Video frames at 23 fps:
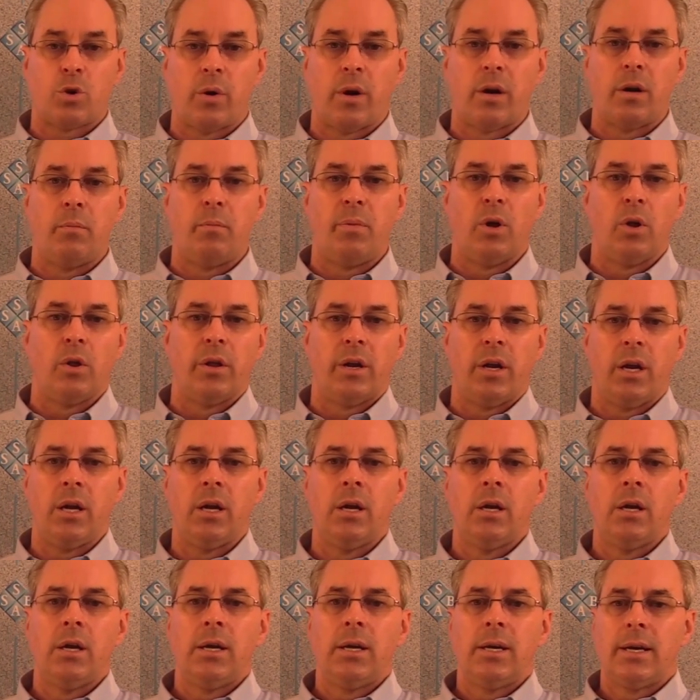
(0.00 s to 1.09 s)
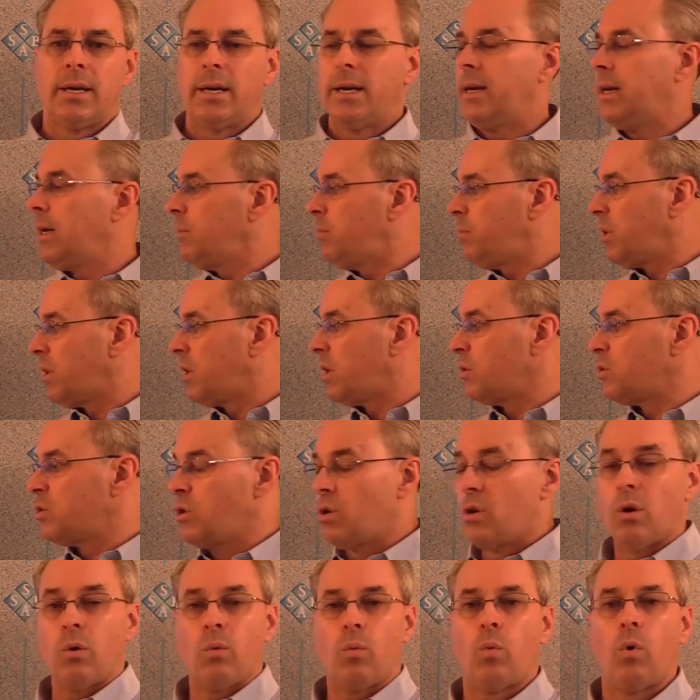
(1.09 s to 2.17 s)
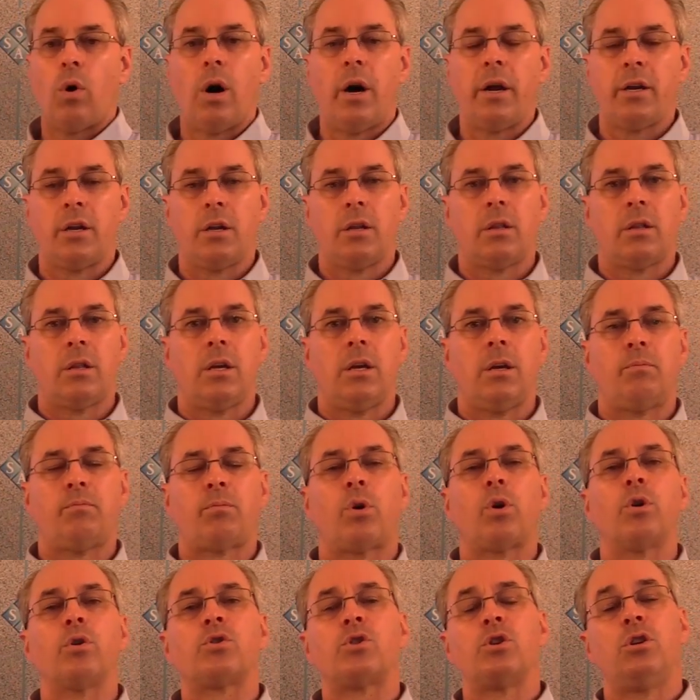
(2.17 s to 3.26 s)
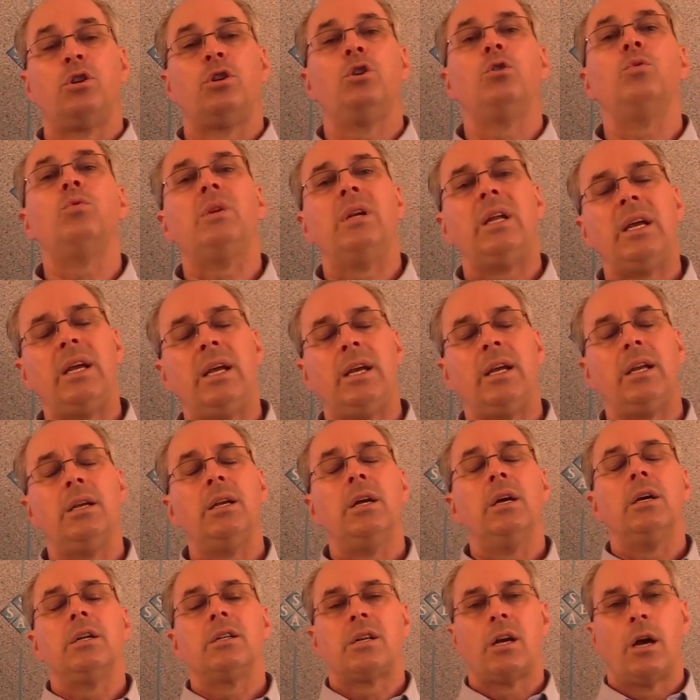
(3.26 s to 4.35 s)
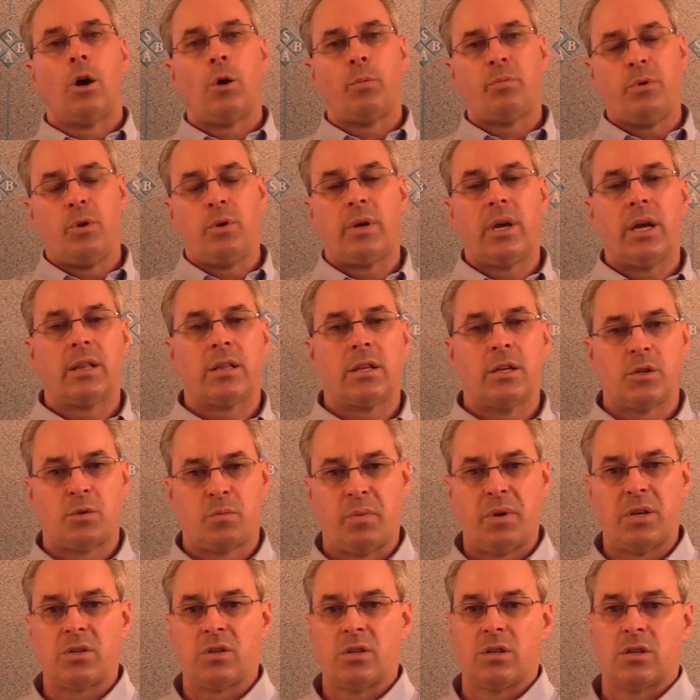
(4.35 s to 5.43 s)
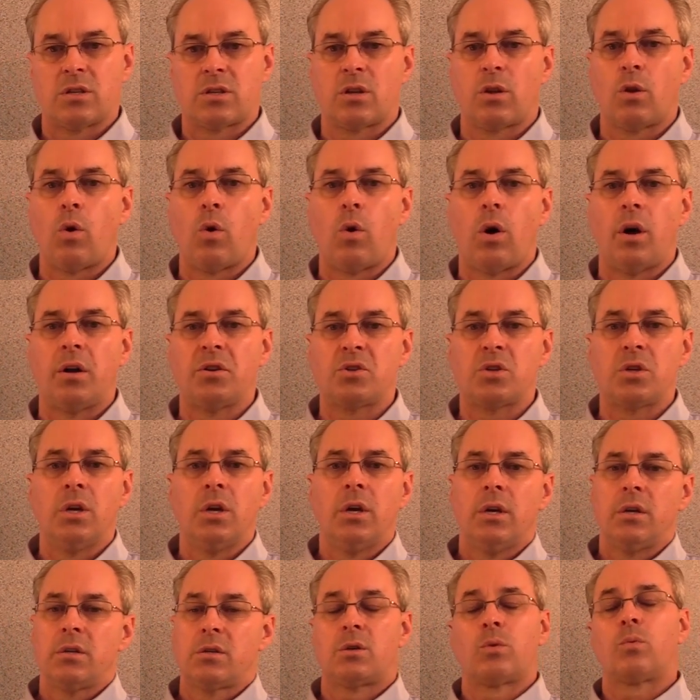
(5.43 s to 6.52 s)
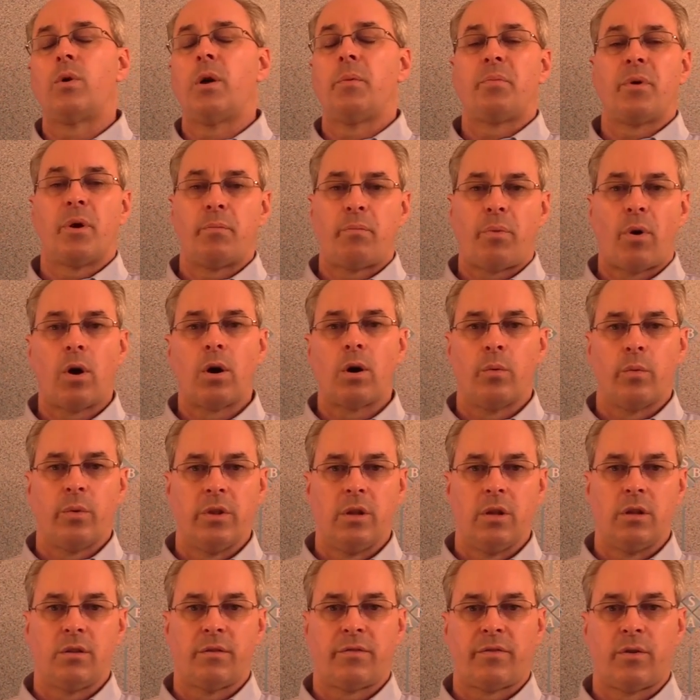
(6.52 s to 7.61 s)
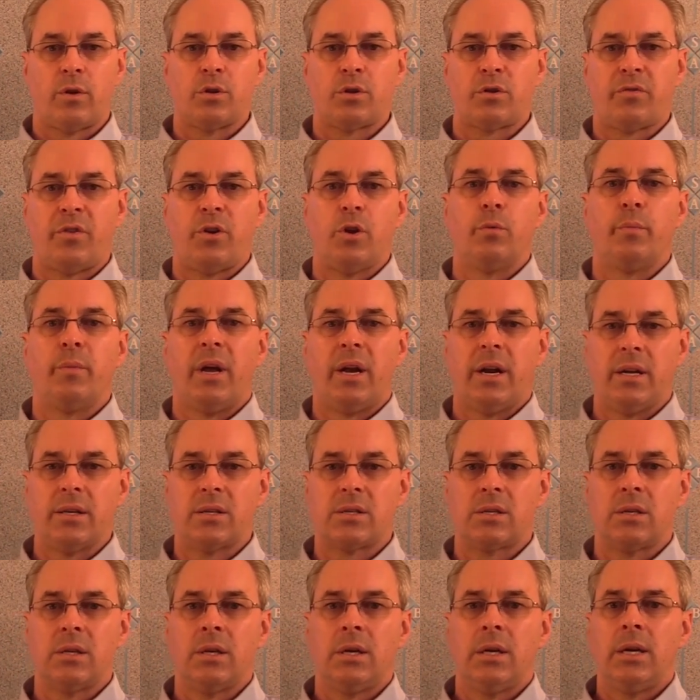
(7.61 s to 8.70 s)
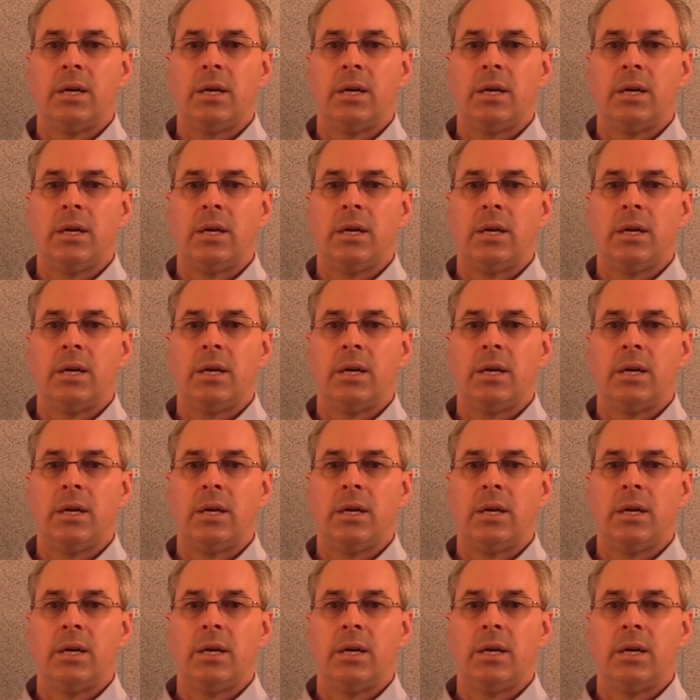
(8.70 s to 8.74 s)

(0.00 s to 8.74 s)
credibility. Okay? Because you don't want the person you need to help you get this business launched to rip it apart within the first few minutes.